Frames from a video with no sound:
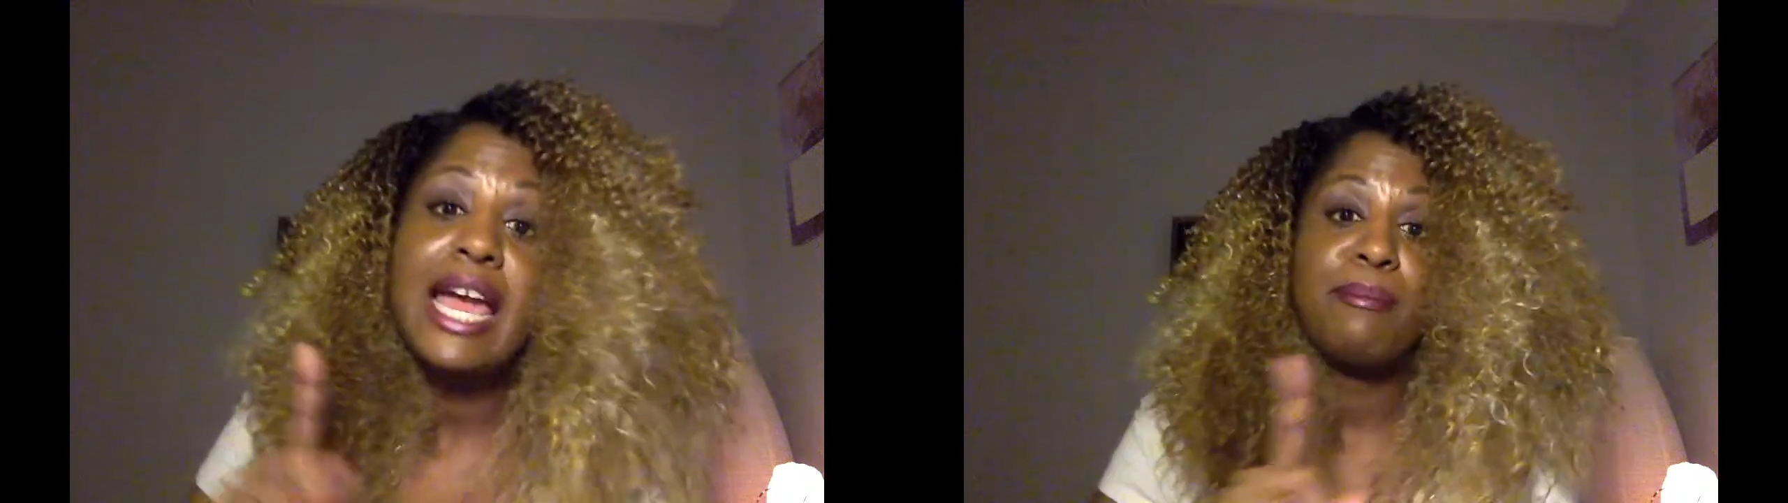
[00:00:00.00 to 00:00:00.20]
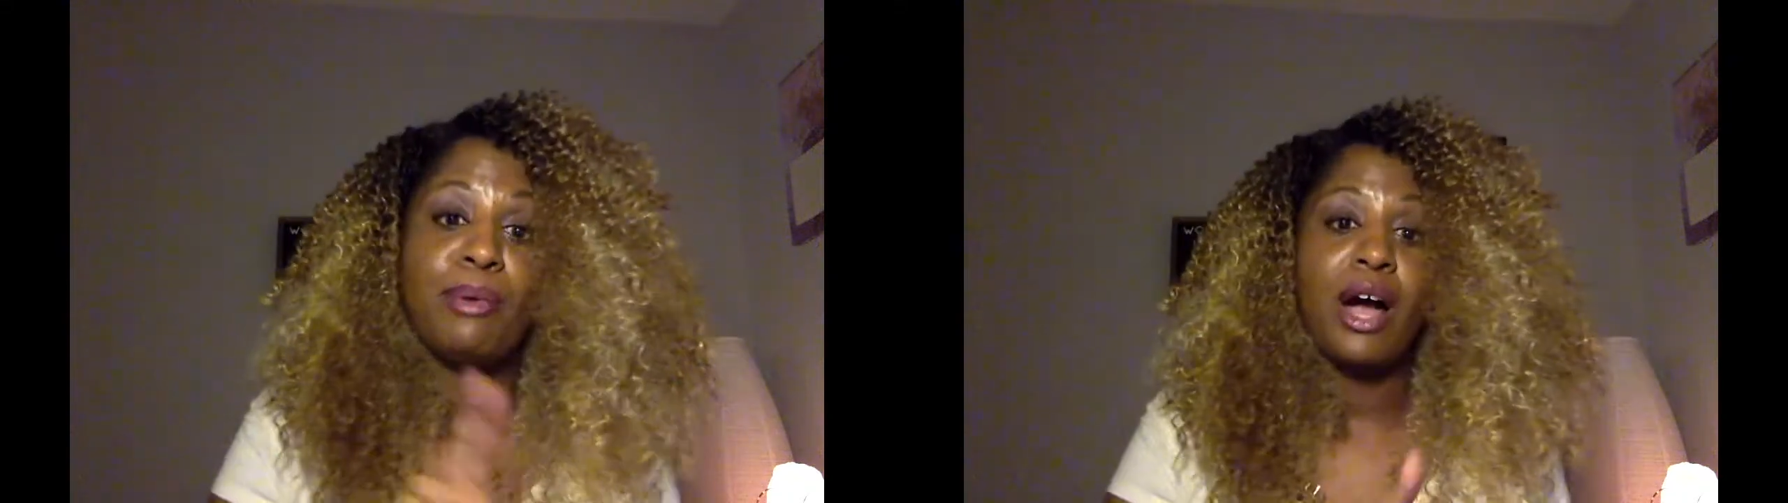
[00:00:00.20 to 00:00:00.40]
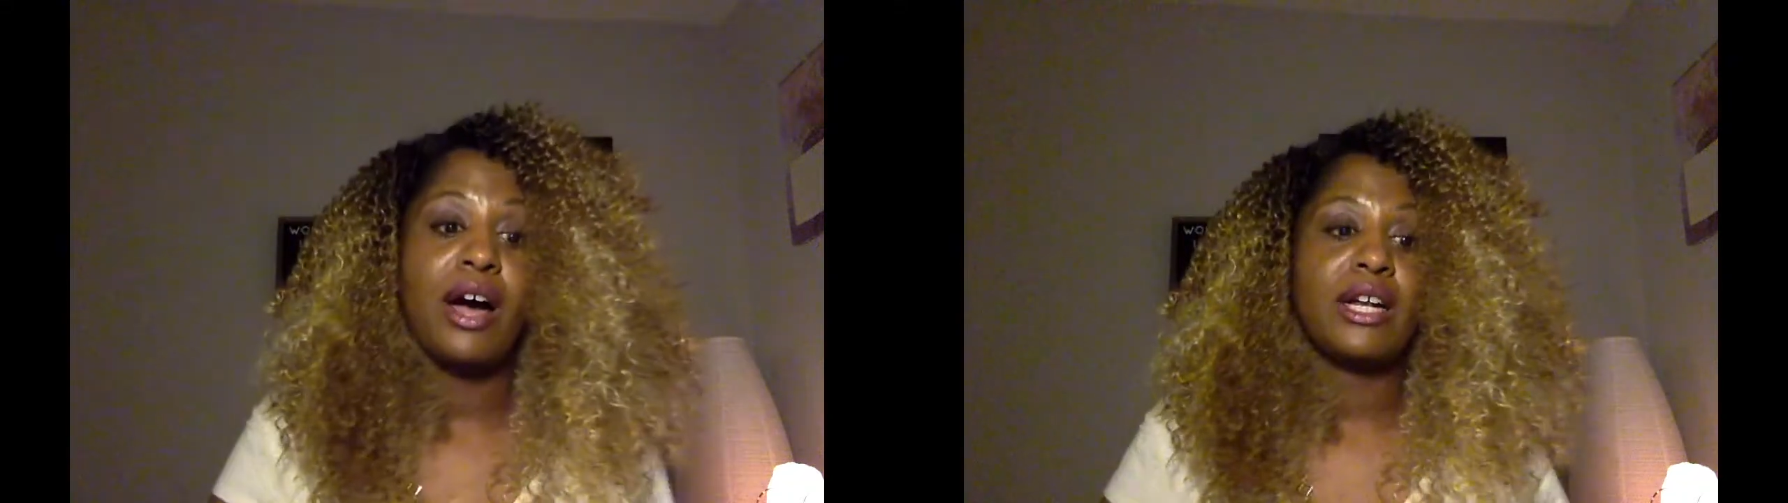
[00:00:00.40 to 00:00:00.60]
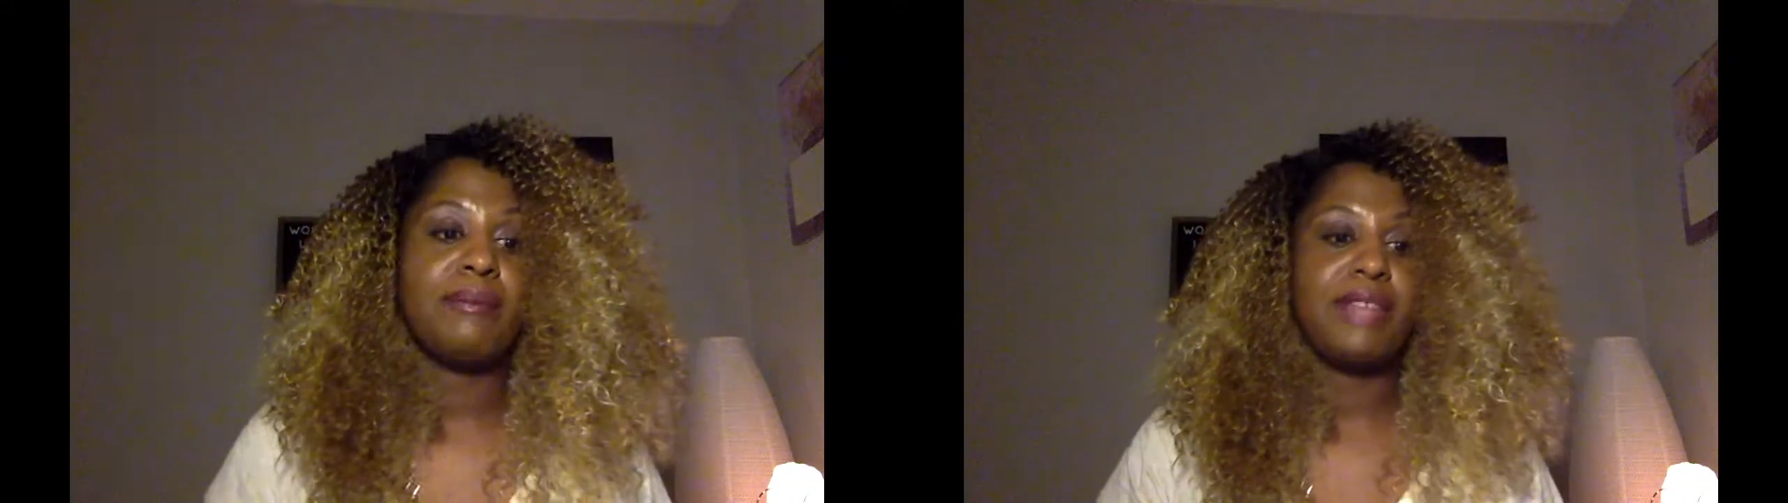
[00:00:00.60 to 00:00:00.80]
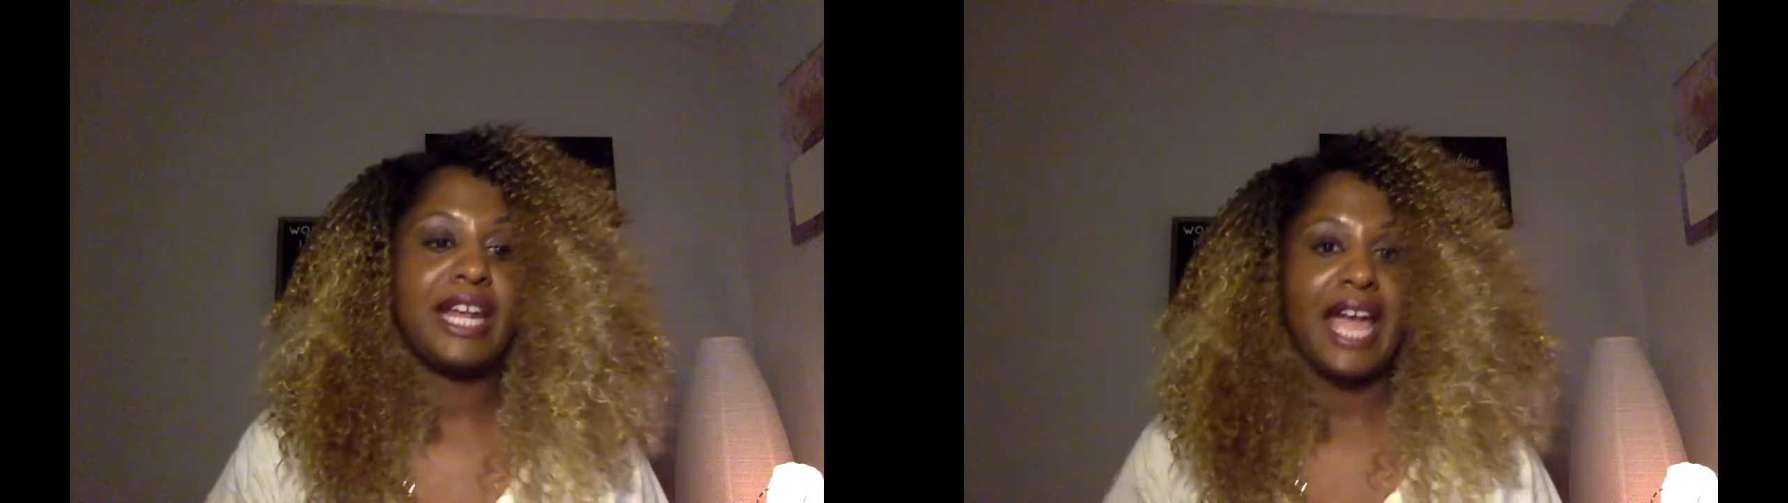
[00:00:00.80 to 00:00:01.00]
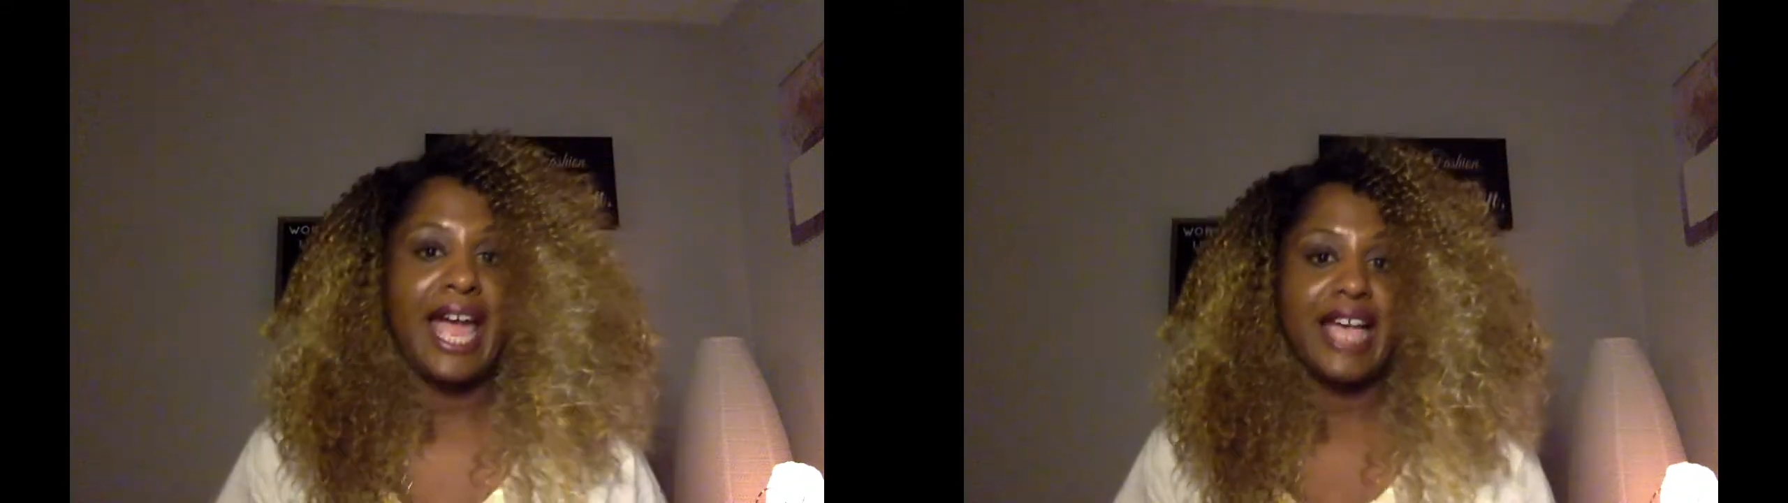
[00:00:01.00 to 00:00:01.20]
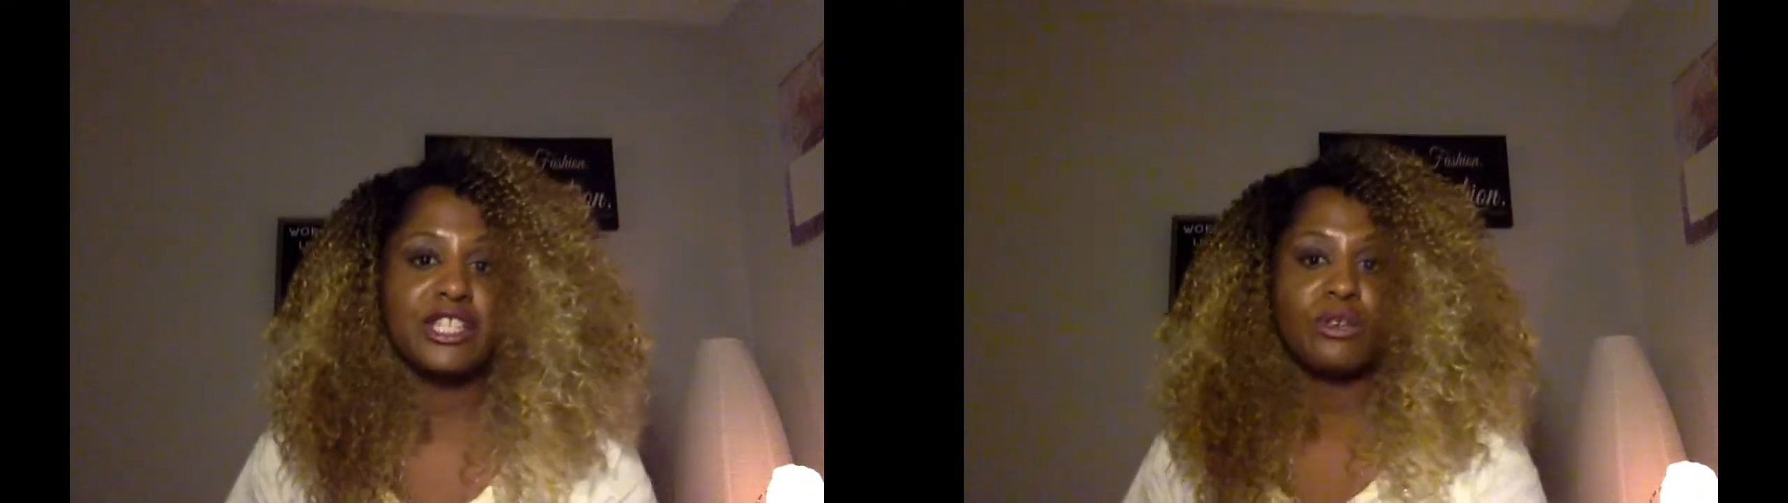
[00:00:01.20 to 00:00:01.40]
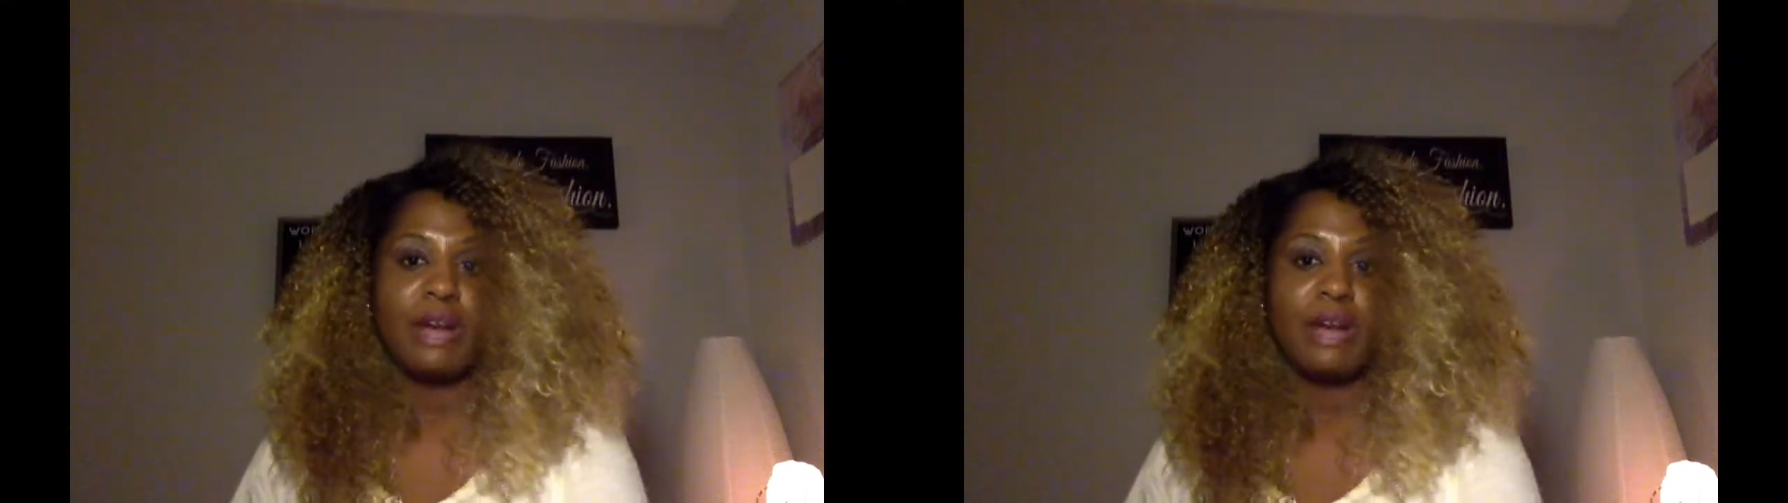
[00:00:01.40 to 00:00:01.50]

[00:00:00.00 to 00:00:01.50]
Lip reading: they brought up that ass